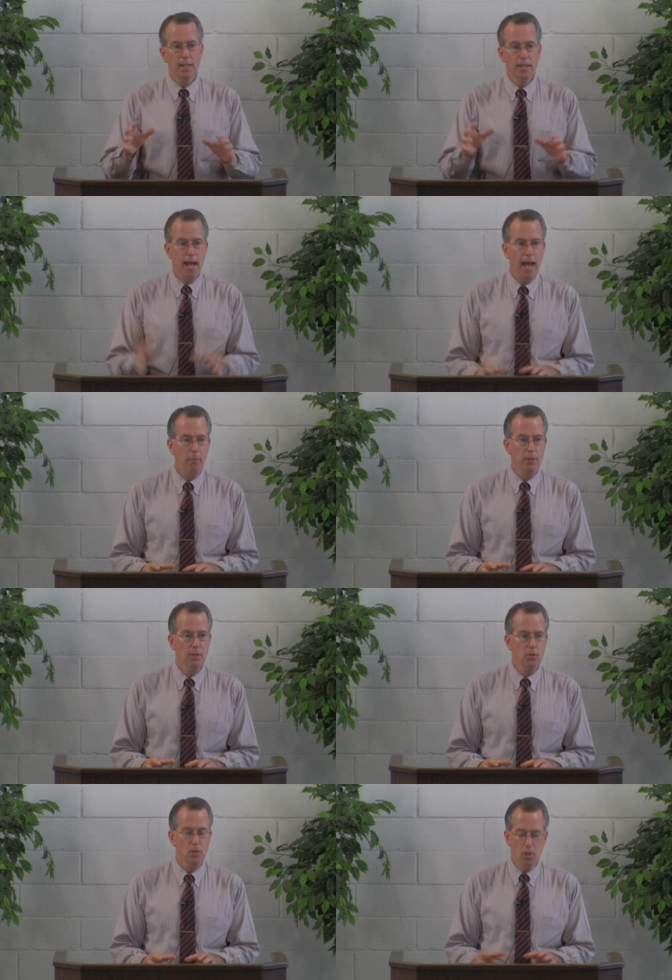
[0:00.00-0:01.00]

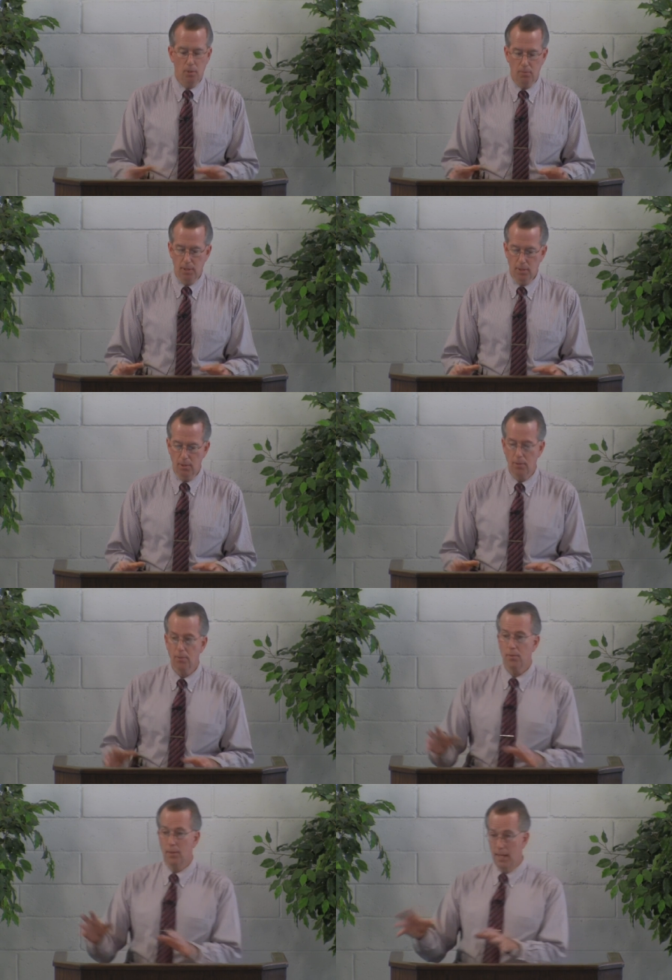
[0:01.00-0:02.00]
inhabitants of the
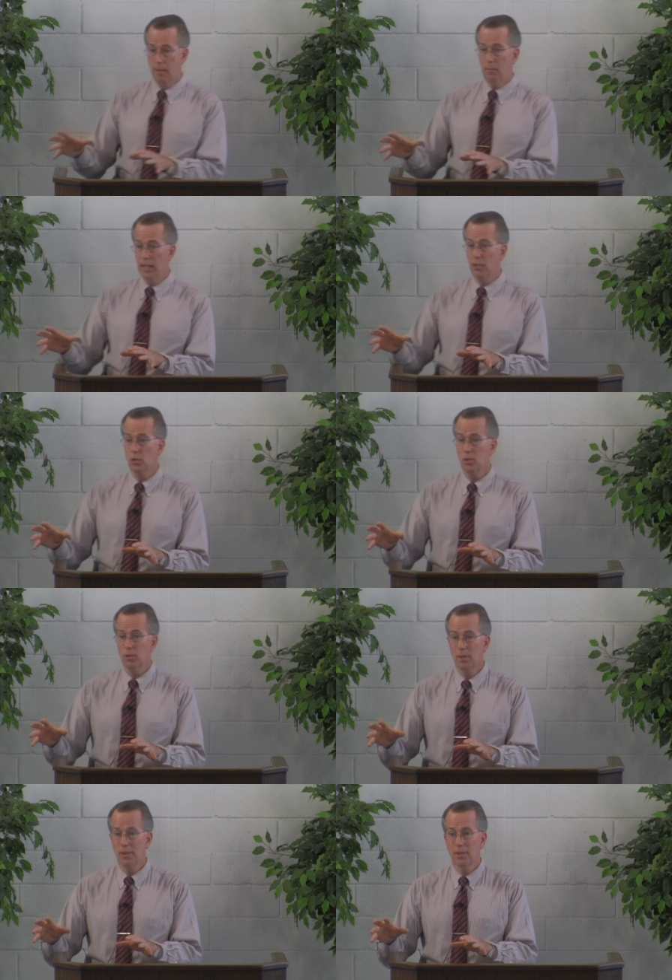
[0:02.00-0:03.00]
earth, that means
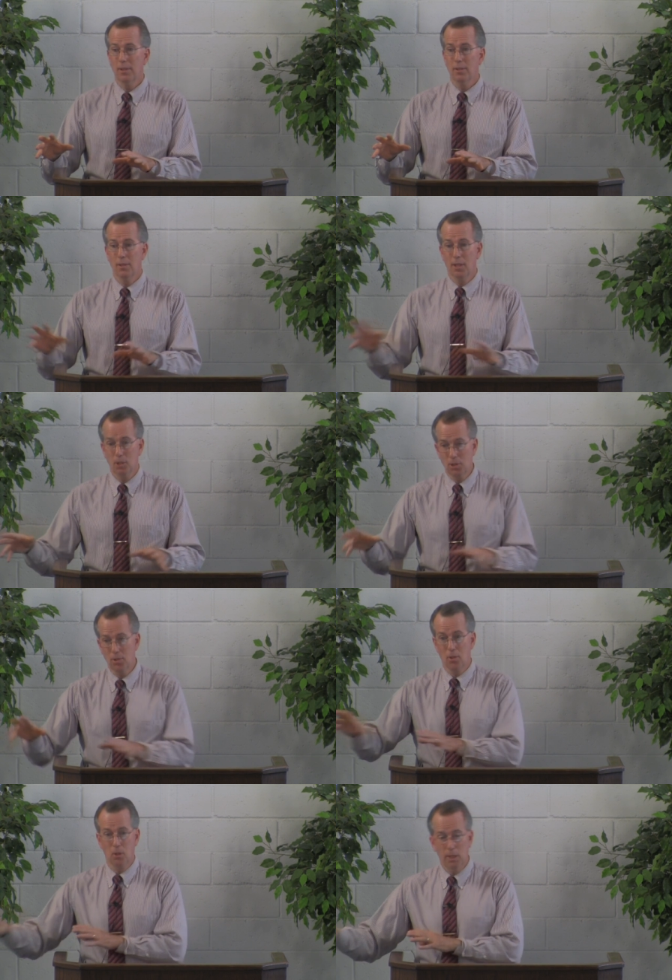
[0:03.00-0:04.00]
not
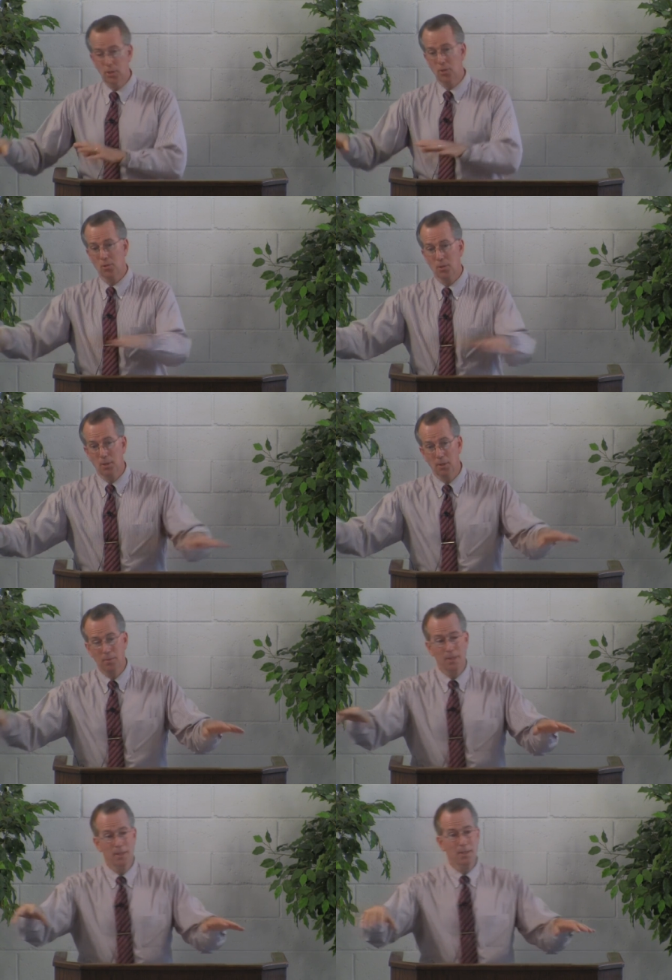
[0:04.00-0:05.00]
just the creatures that are
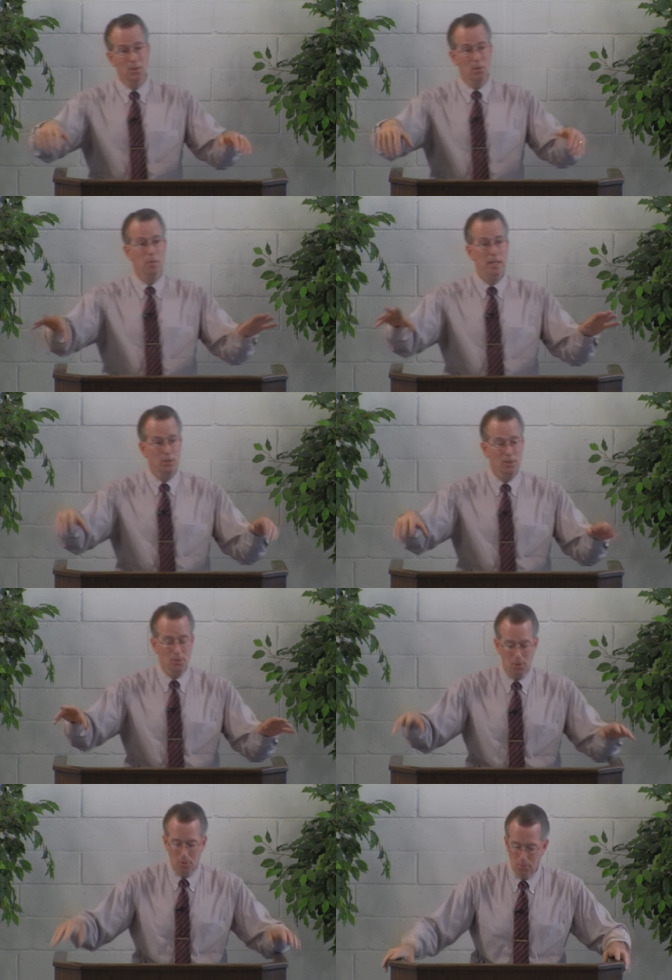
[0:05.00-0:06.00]
the beasts and
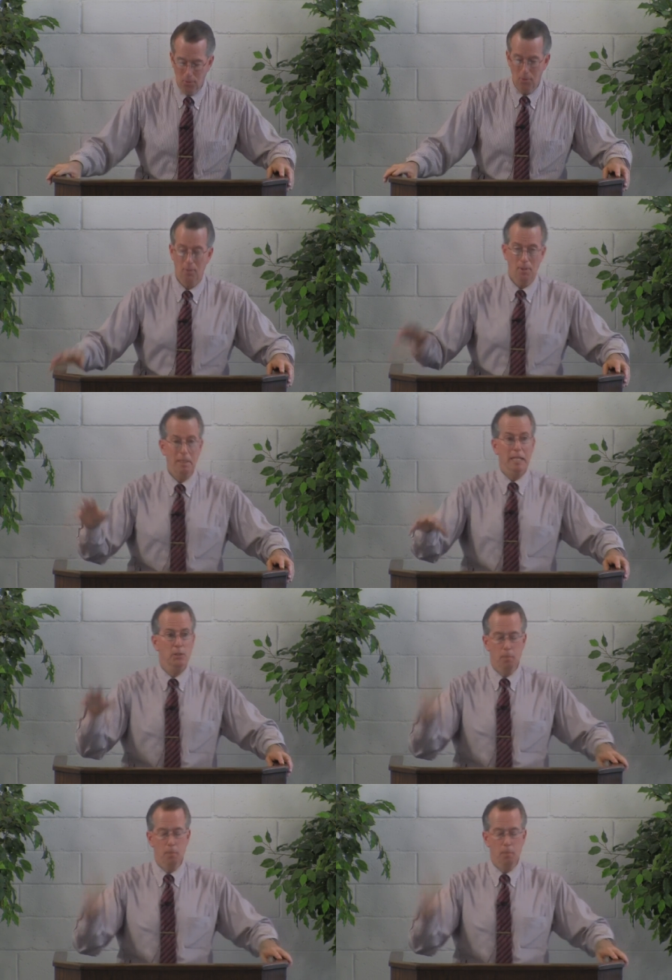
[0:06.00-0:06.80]
so forth, but it means